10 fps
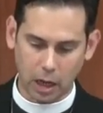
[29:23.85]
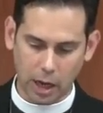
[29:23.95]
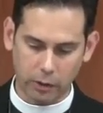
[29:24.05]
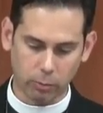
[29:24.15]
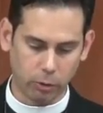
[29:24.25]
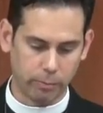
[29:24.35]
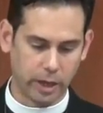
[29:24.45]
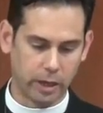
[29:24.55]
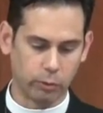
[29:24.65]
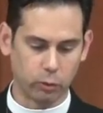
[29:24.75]
honorable
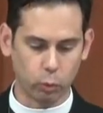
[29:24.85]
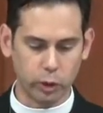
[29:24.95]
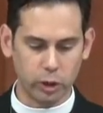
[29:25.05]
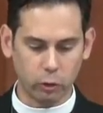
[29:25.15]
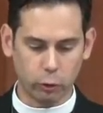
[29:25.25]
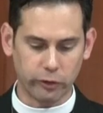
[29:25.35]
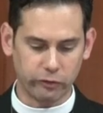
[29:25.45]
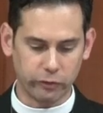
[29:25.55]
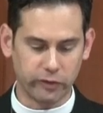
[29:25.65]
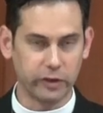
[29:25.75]
men with a real
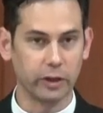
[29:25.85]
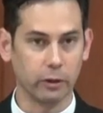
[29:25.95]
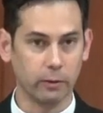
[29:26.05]
Christian zeal.